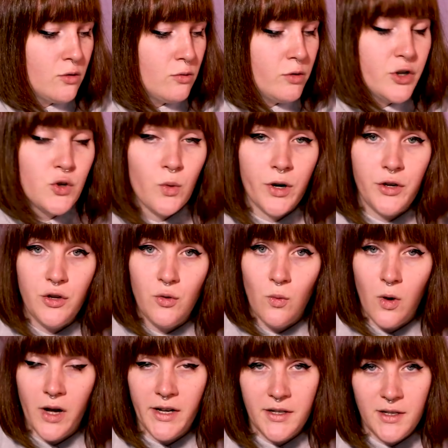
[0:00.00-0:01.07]
which one you
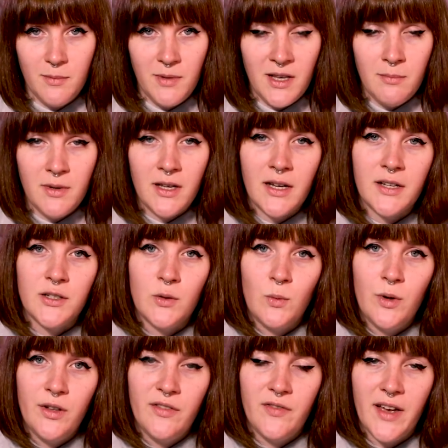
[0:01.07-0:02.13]
want it to be, because it
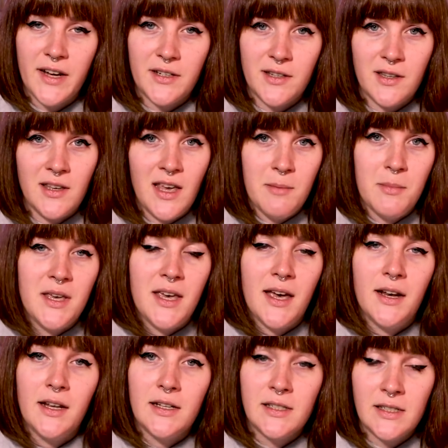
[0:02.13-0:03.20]
will affect the game
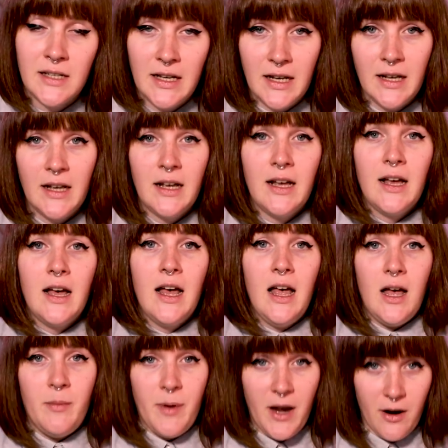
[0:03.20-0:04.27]
mechanics,
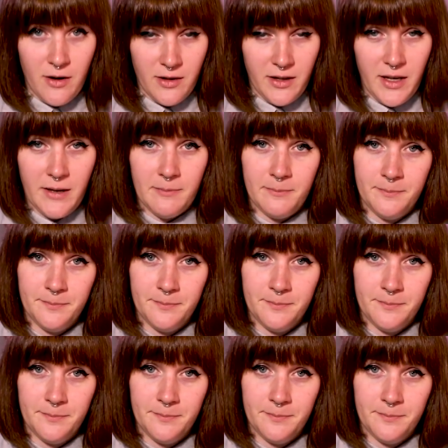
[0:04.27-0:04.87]
apparently.